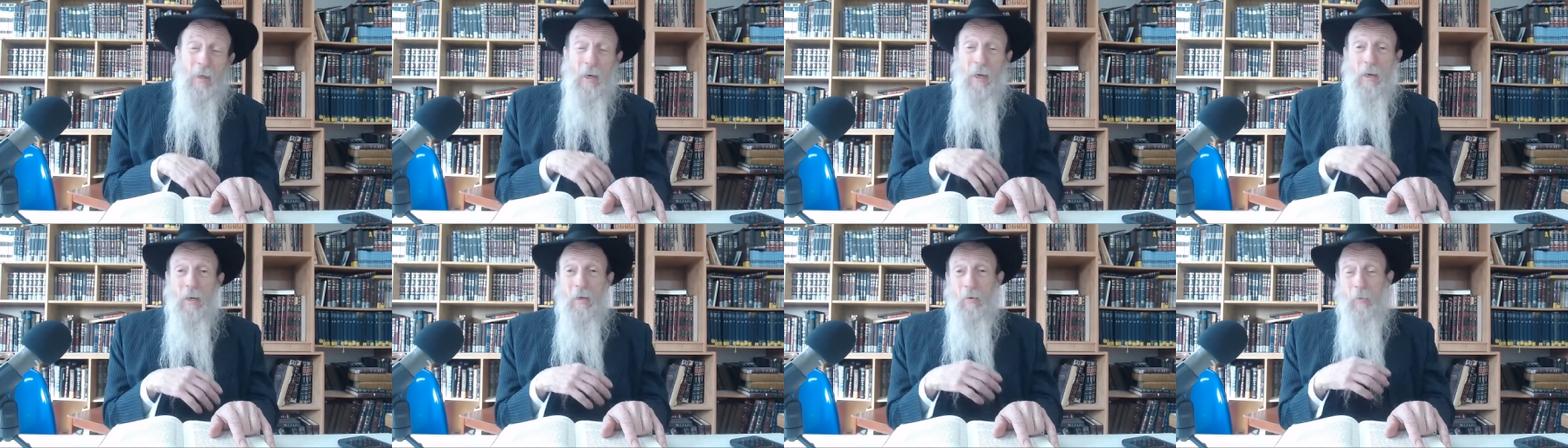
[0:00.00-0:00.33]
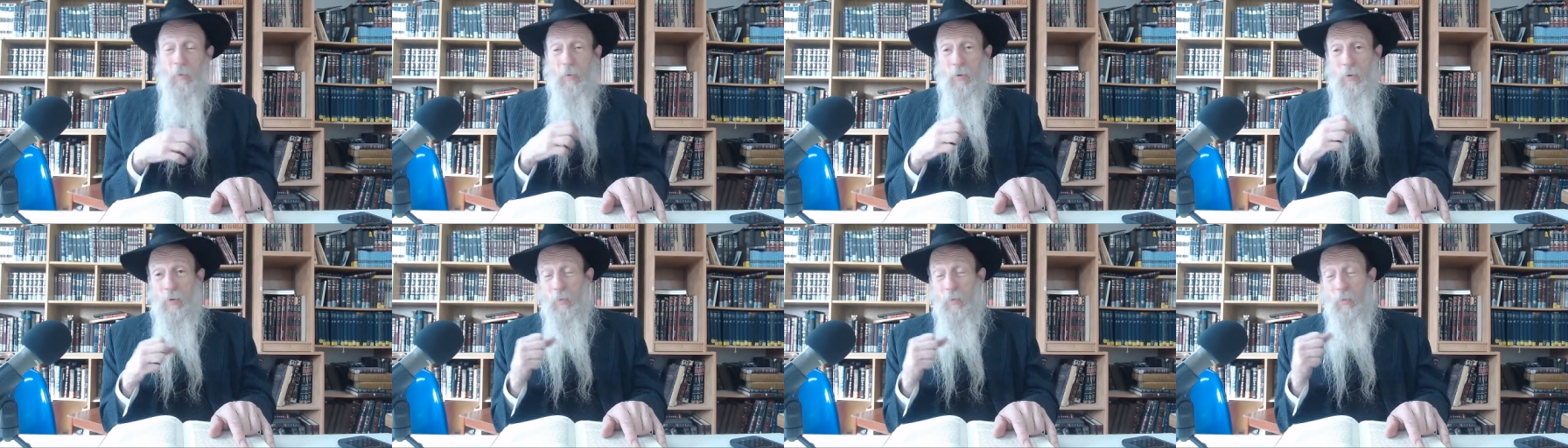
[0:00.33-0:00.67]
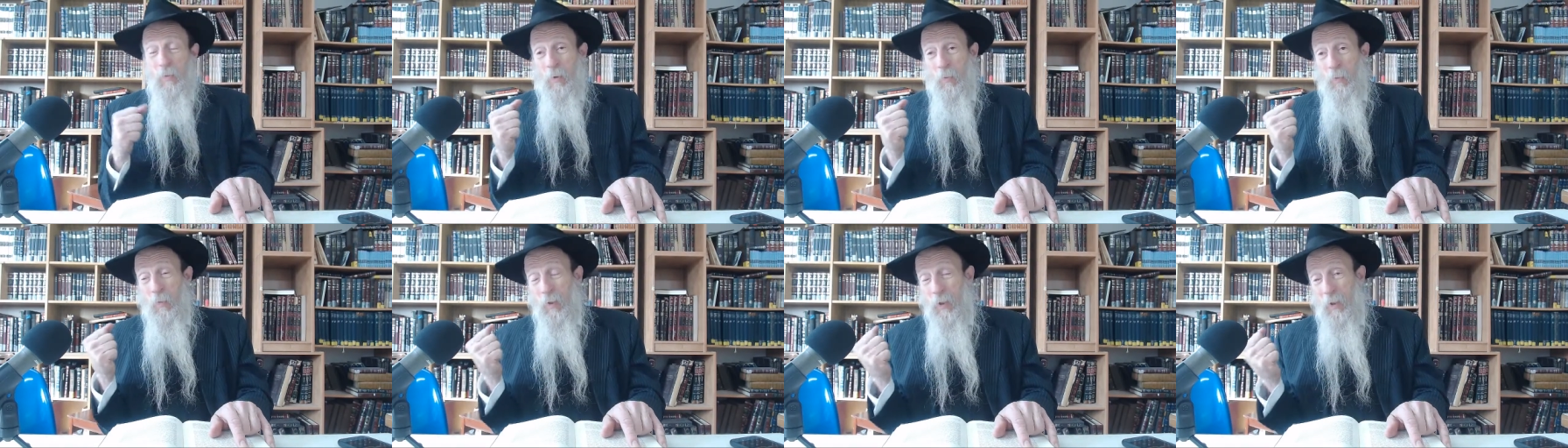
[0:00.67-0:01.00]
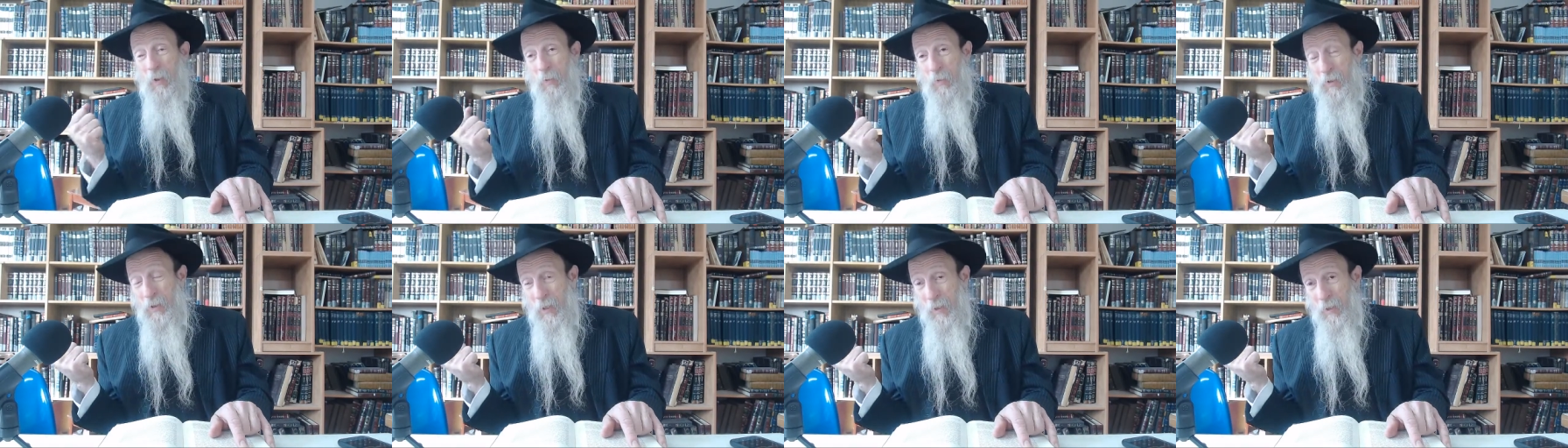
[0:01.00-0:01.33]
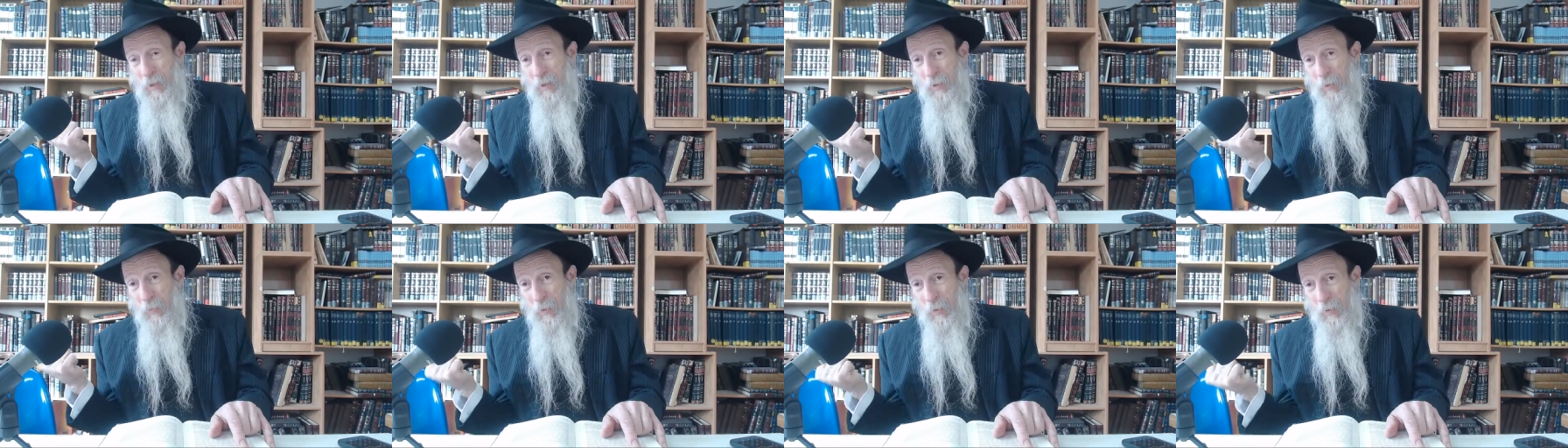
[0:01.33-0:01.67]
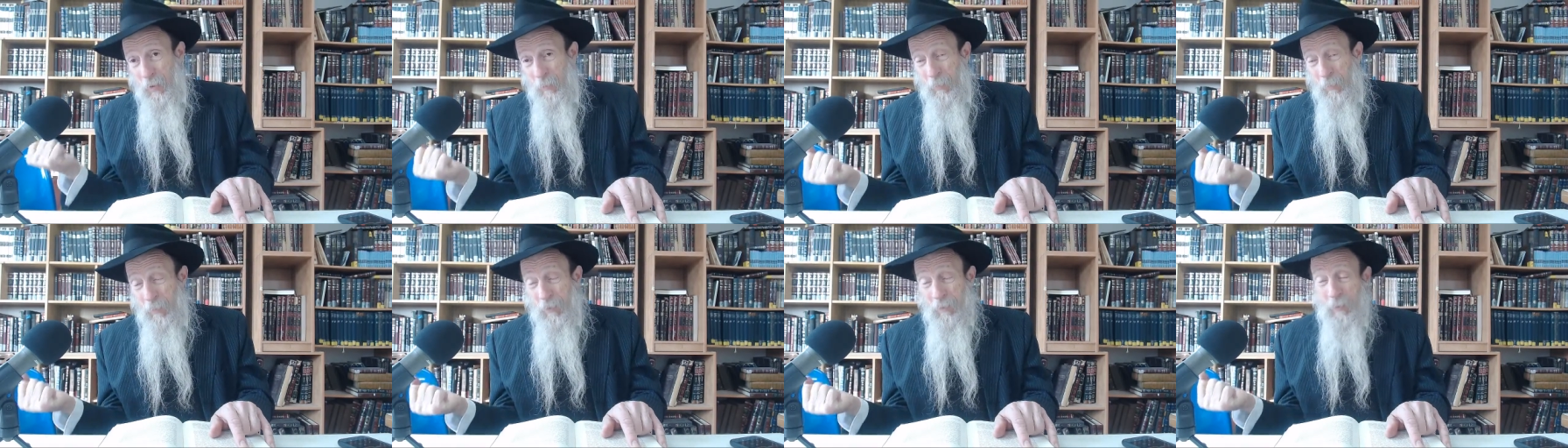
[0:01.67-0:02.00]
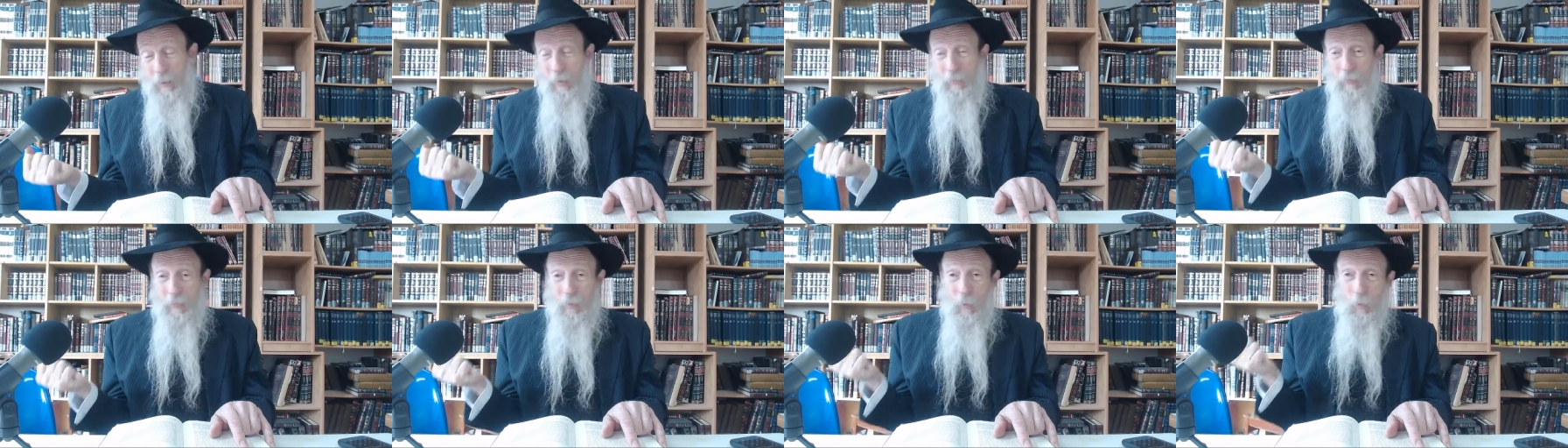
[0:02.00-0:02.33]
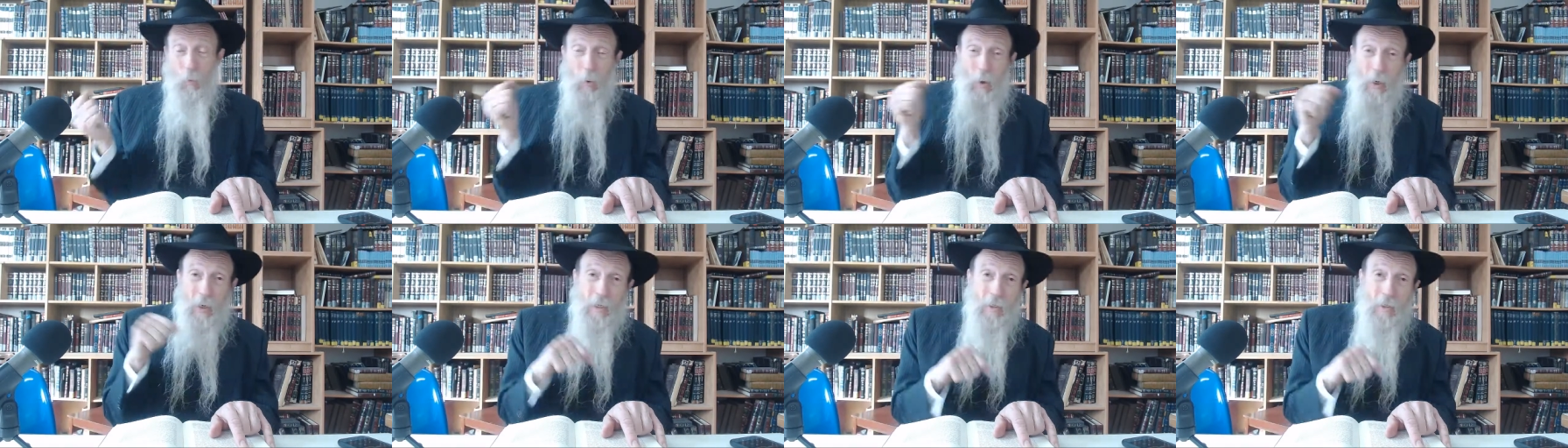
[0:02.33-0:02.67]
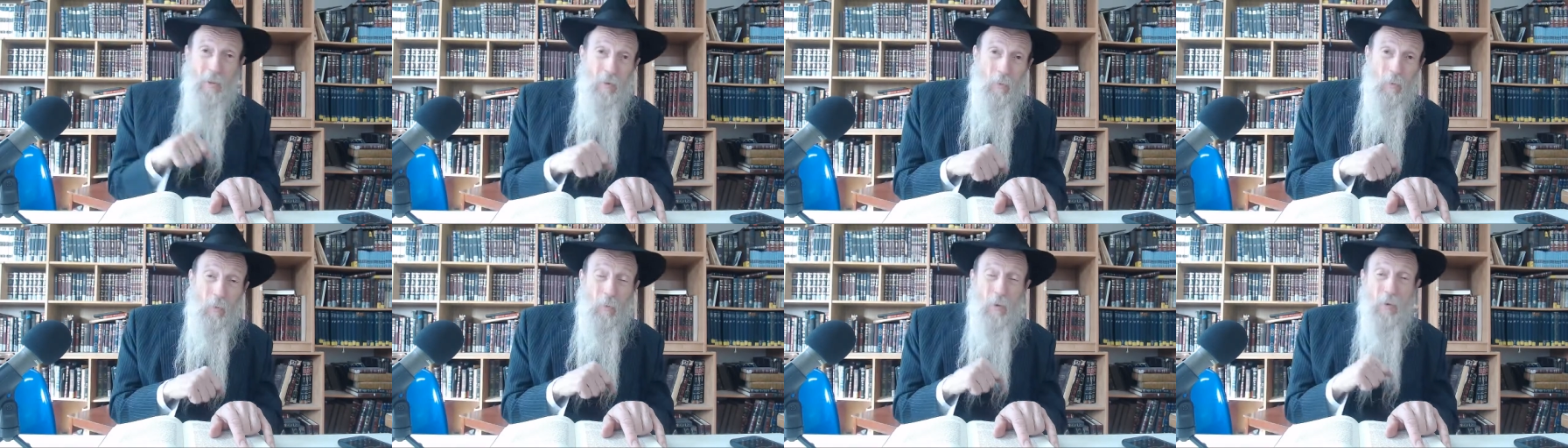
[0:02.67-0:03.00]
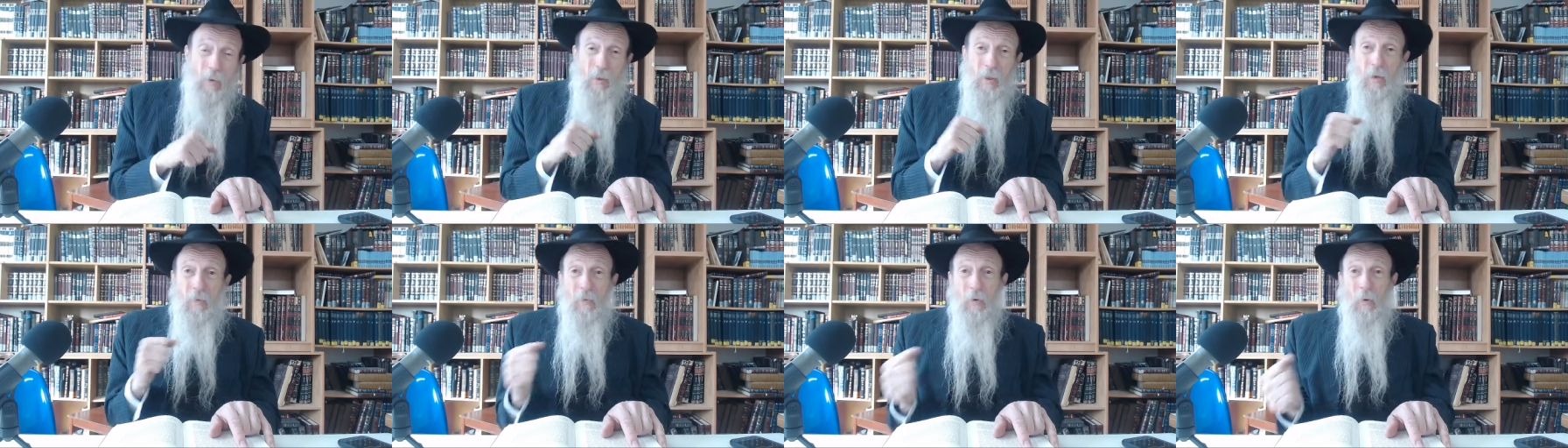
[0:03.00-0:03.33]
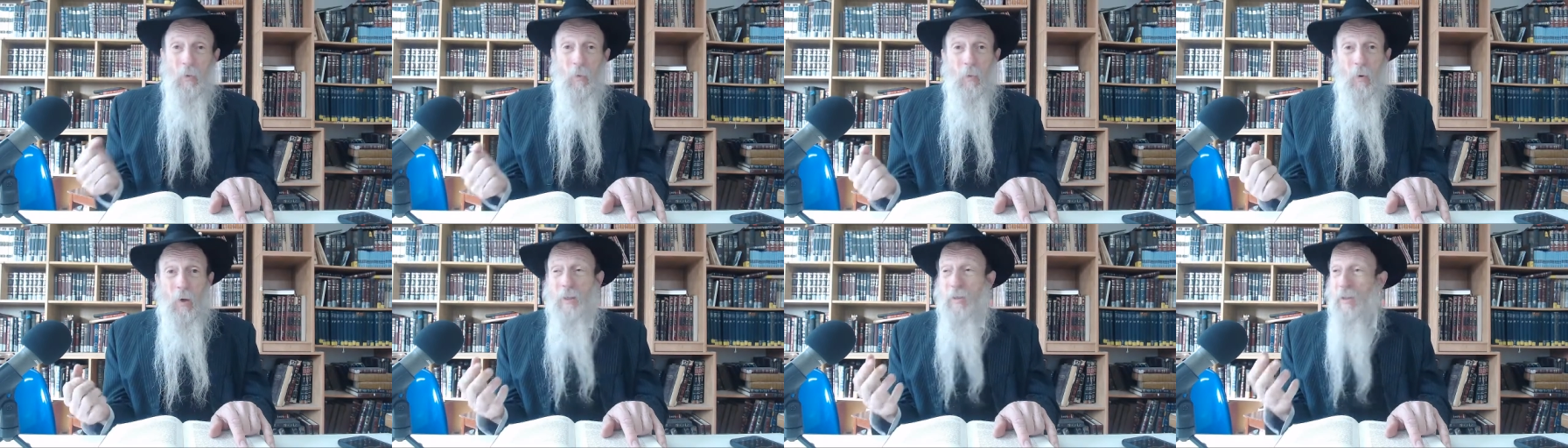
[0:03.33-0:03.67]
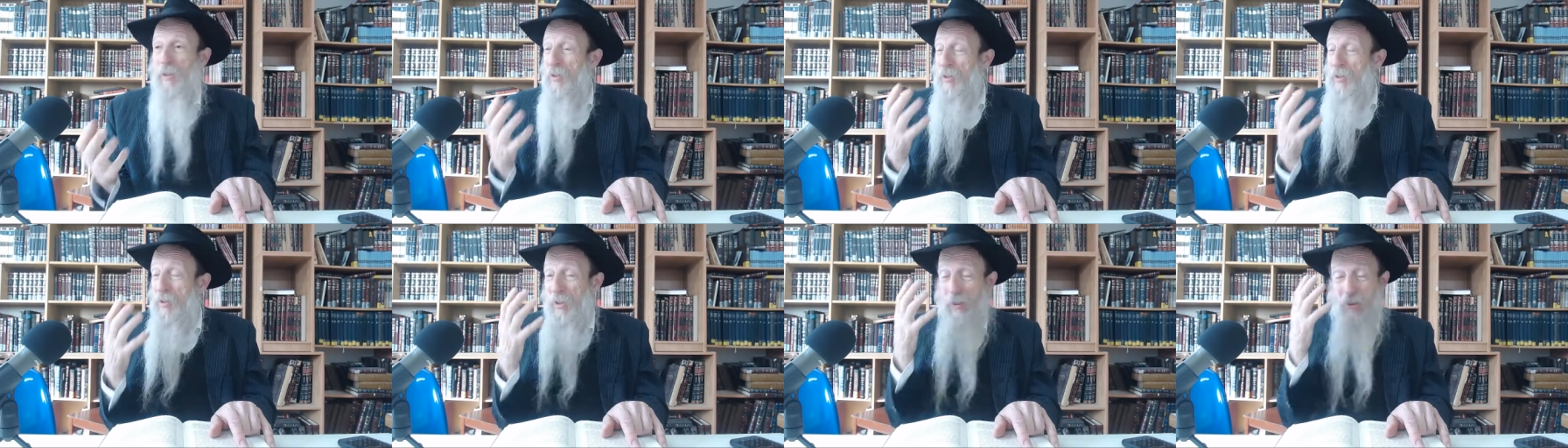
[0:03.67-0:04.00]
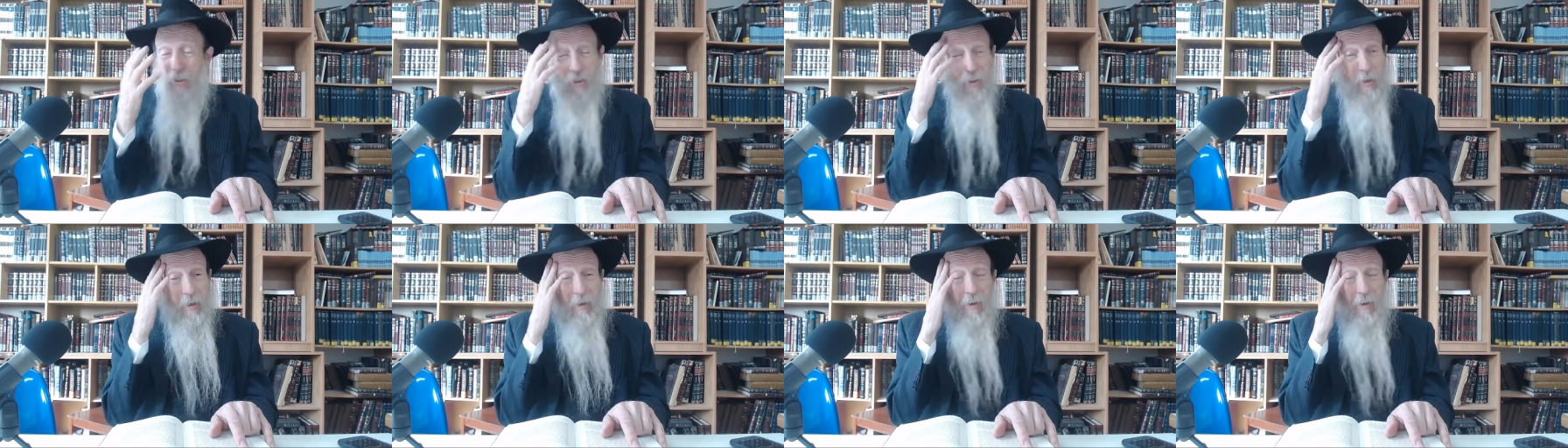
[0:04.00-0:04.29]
and it was really was arguing about having white or wasn't having white. That's such a